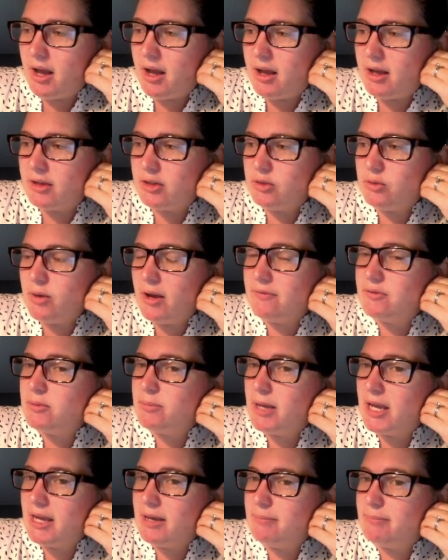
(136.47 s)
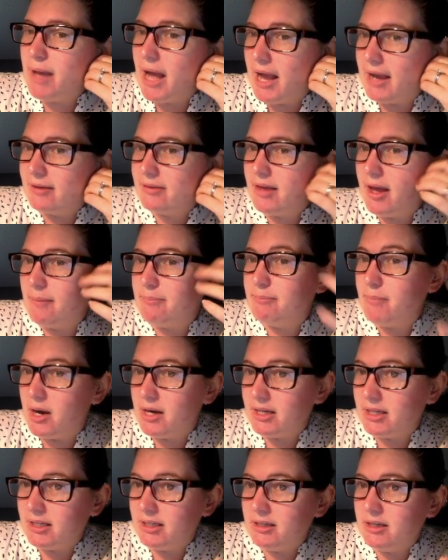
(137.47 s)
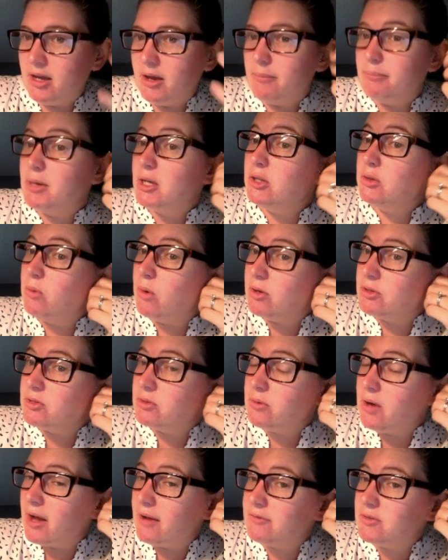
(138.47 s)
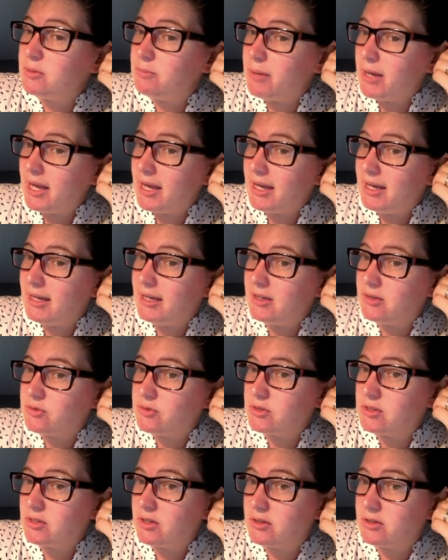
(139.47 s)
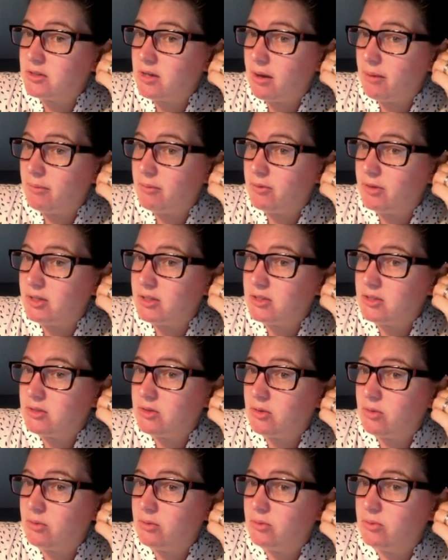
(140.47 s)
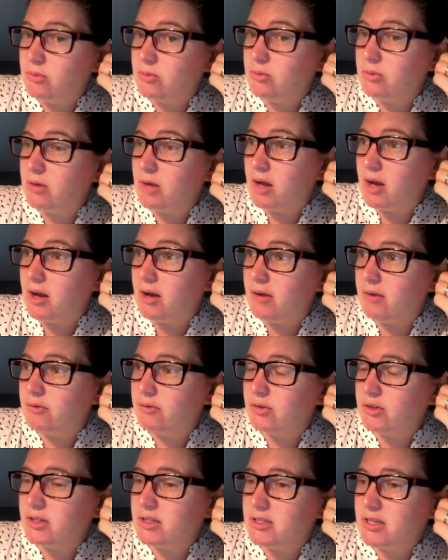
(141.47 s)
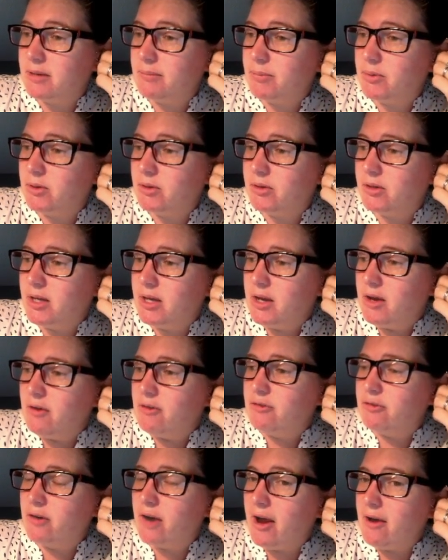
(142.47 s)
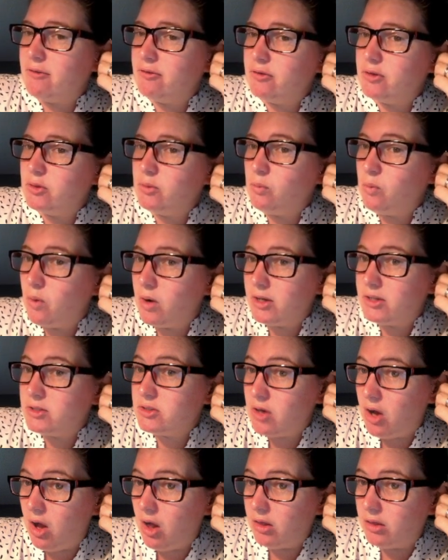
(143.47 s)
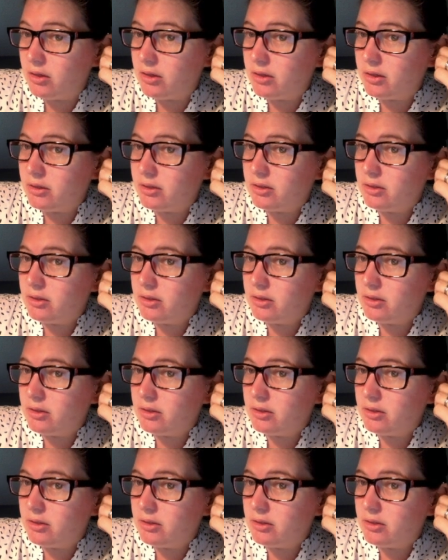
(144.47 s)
you have to pay back that money, but you also have to pay interest on top of it. So, for example, for every $1,